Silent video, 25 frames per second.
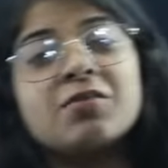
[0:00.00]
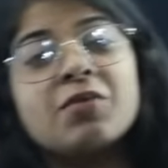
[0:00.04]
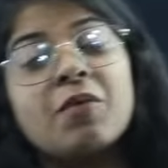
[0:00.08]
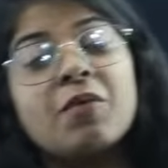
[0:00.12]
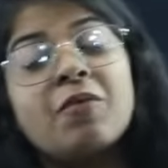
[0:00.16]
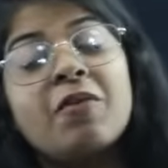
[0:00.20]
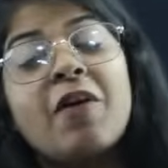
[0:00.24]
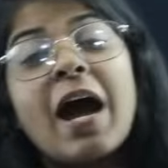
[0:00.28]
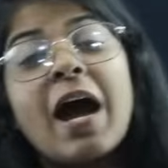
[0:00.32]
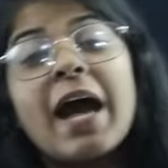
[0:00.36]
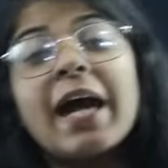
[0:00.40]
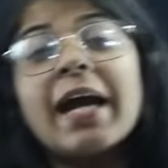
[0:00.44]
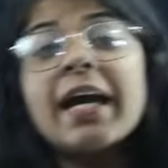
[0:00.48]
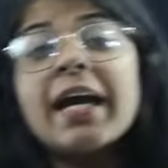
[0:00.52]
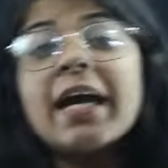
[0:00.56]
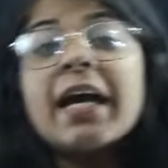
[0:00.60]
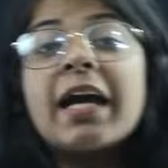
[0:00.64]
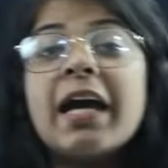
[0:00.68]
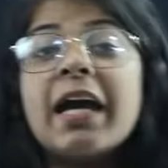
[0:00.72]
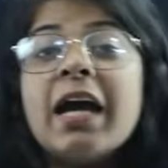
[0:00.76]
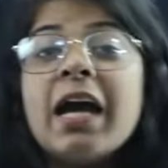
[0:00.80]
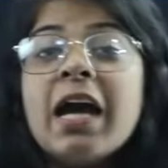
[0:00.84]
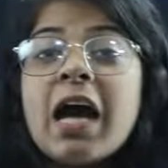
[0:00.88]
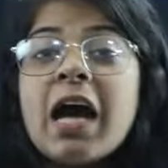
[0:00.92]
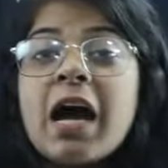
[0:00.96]

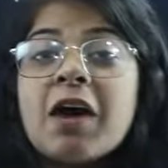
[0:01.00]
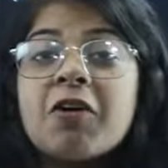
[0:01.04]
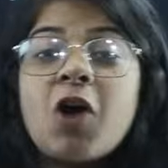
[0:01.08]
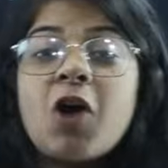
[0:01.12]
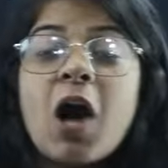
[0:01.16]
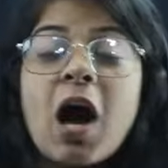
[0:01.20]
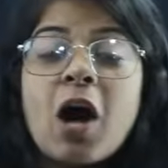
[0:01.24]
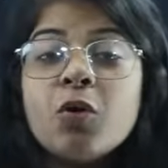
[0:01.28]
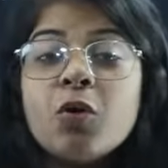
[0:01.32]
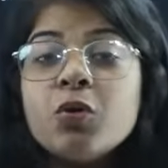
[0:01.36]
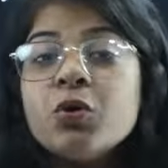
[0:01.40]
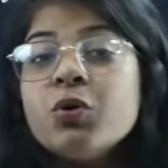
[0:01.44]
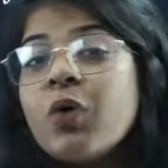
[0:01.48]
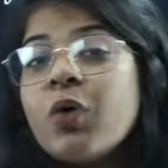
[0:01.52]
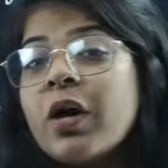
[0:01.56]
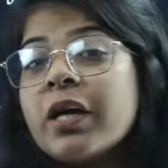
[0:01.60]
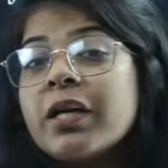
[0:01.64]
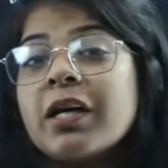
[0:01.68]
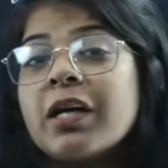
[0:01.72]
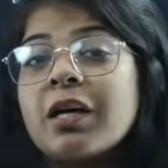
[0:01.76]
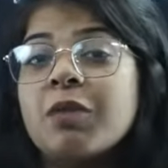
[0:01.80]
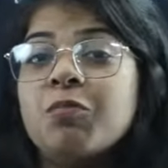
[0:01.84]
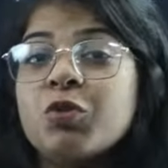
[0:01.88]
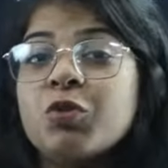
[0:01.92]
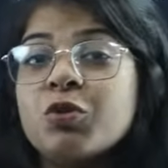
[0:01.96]
Why? How do I
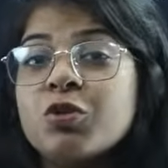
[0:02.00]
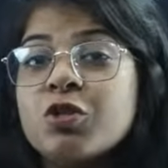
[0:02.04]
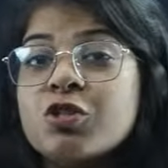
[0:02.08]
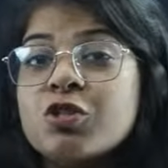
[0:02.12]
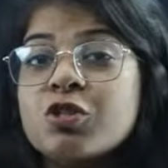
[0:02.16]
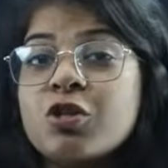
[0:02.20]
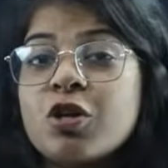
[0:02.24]
came to this